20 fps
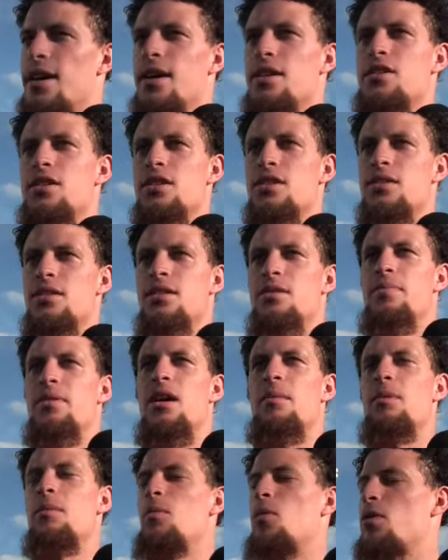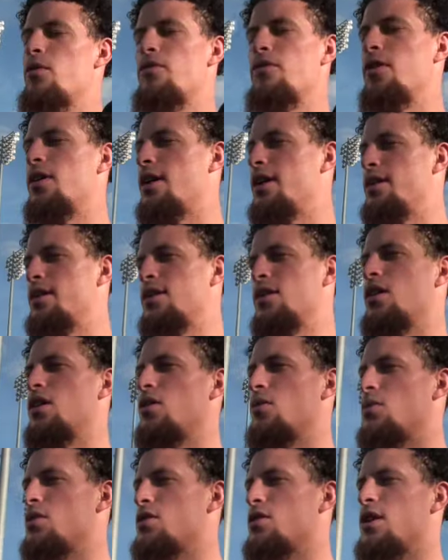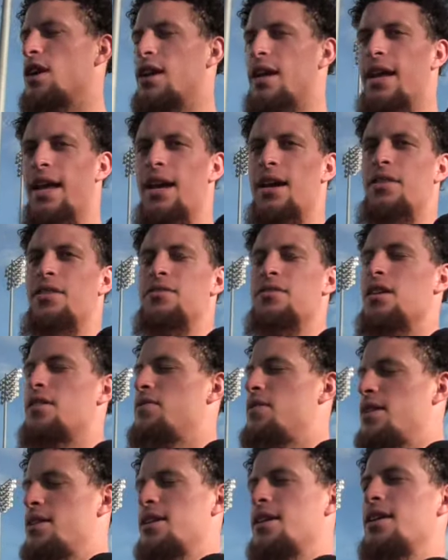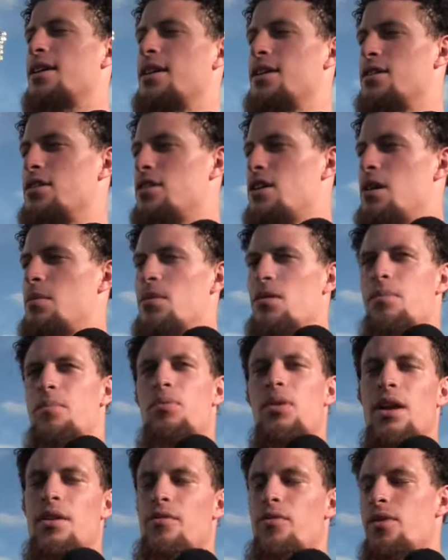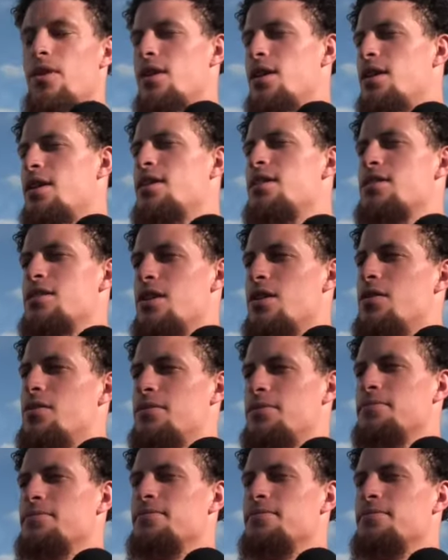it's becoming more fun, you know, when you get a hang of stuff like that and you're able to play freely, so.